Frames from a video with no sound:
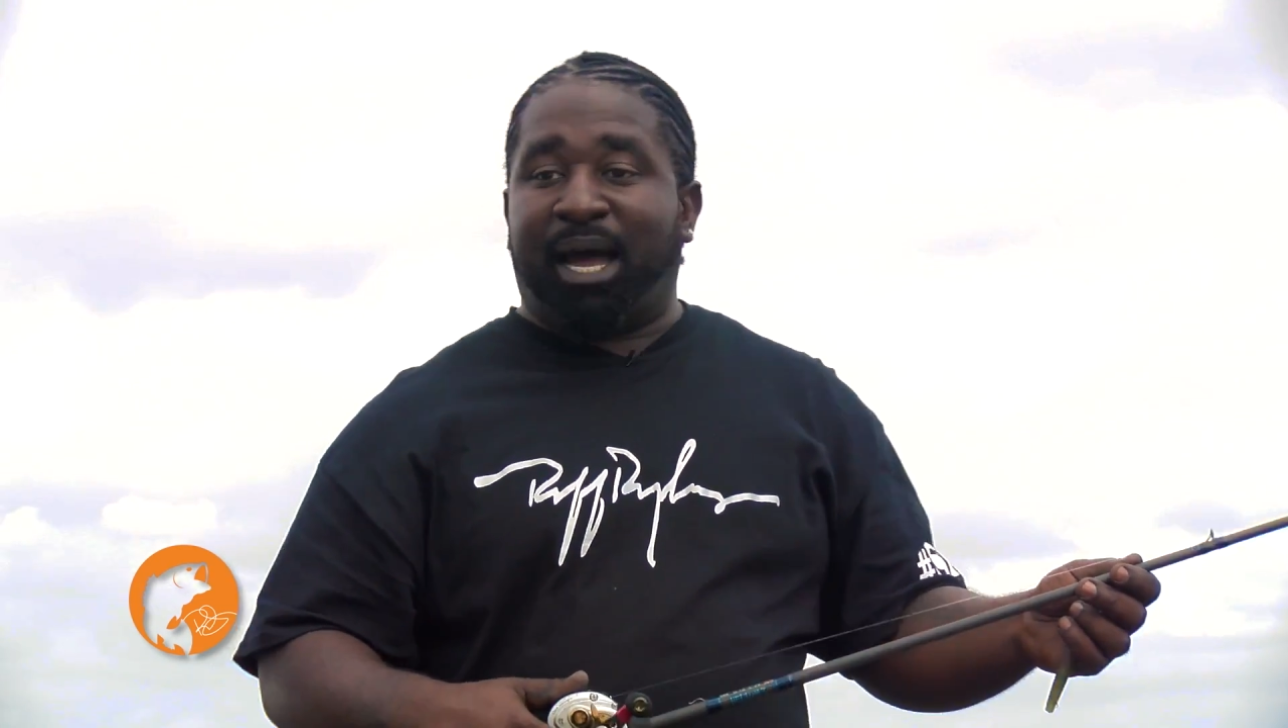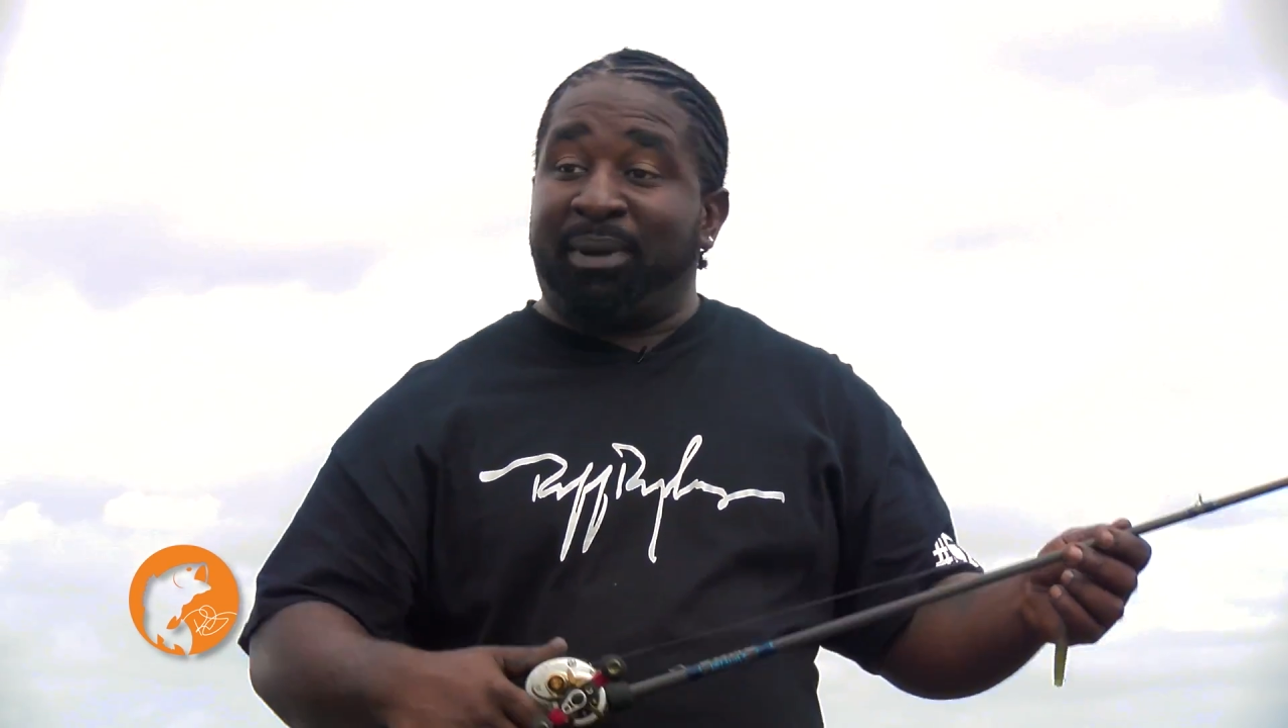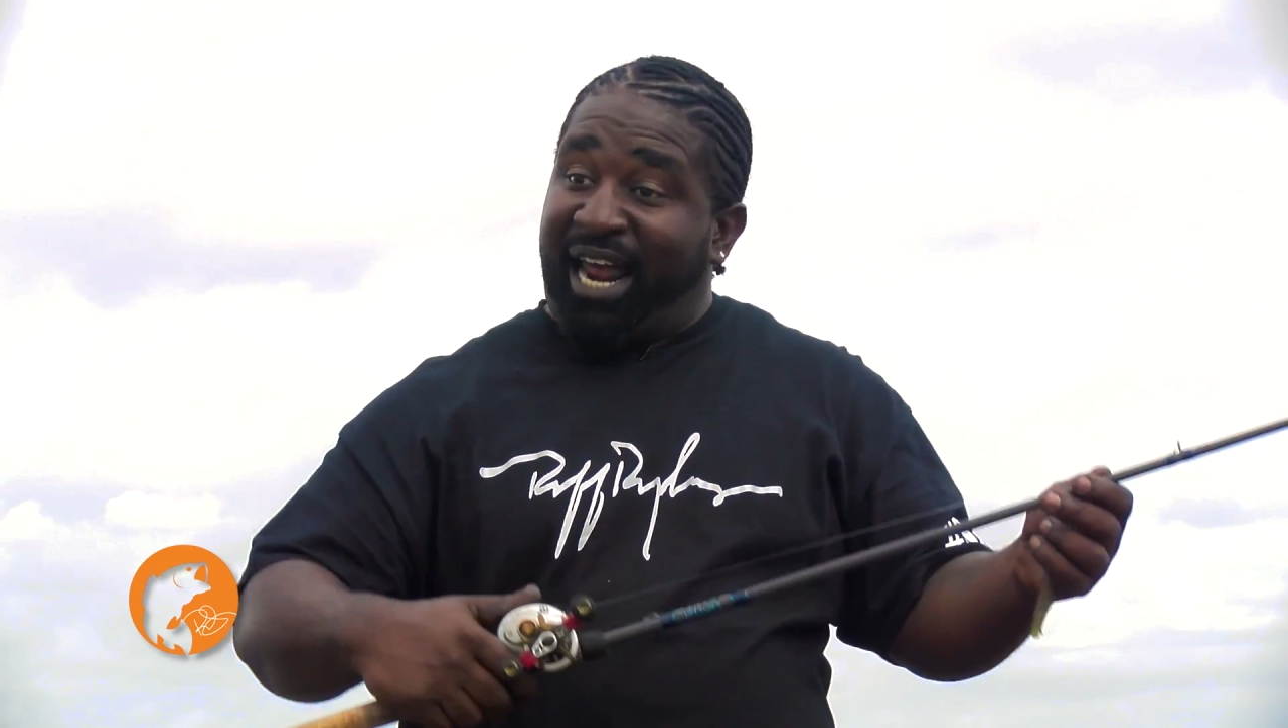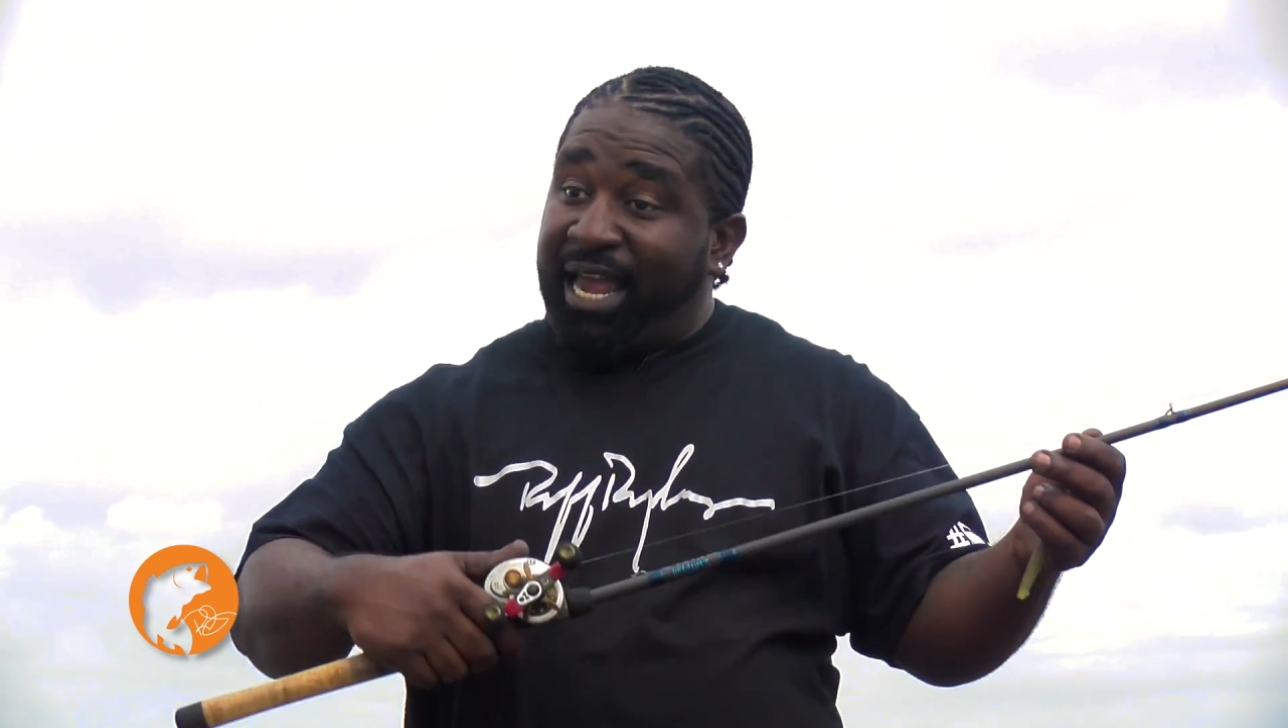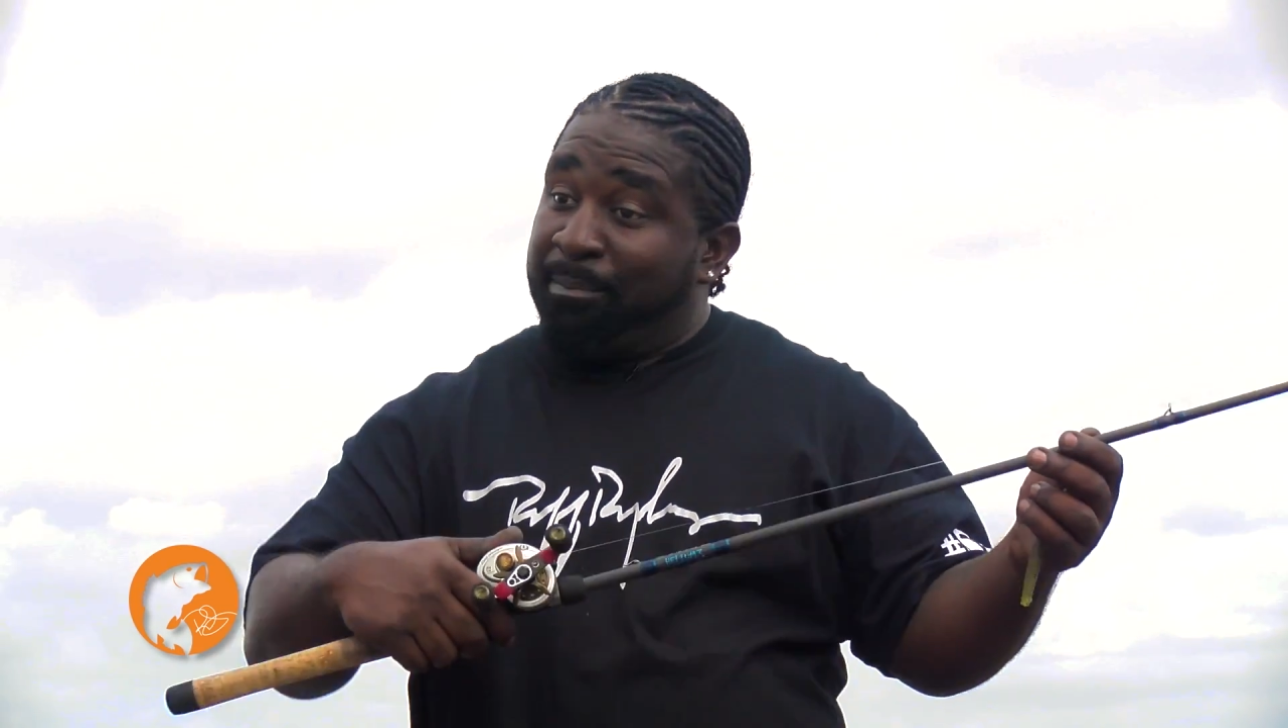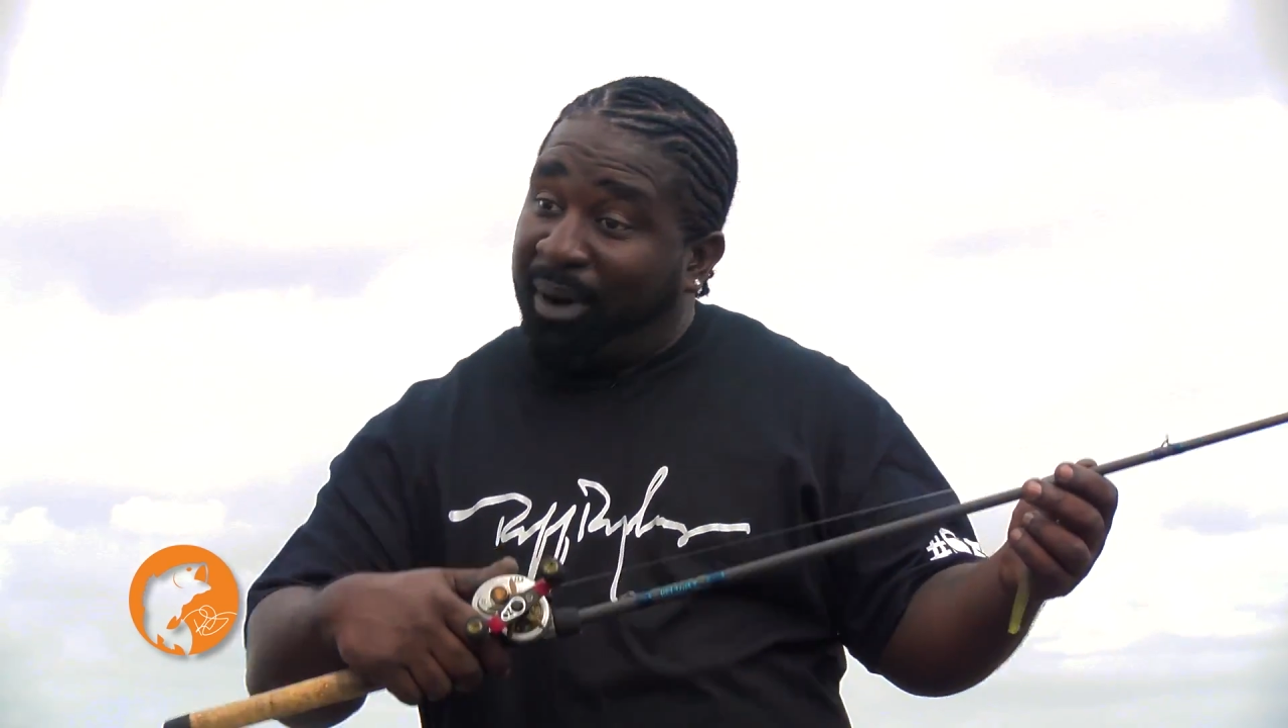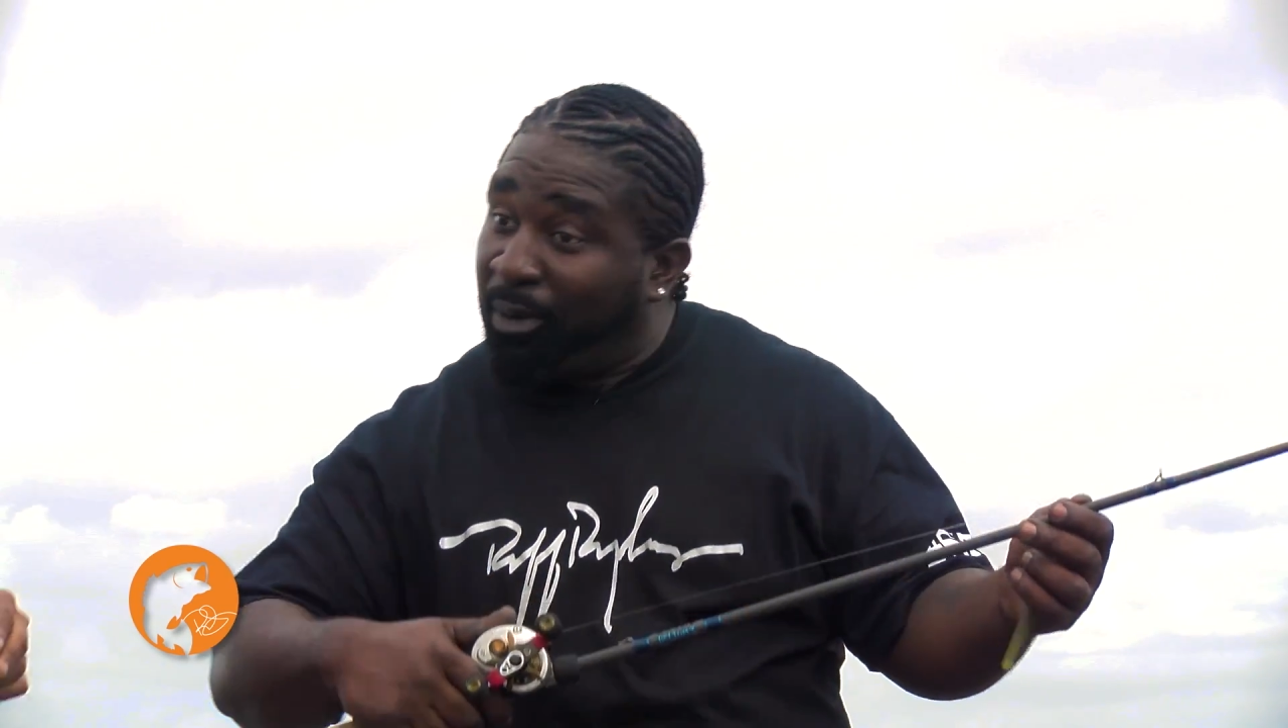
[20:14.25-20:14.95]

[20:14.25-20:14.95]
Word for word: I mean, I ain't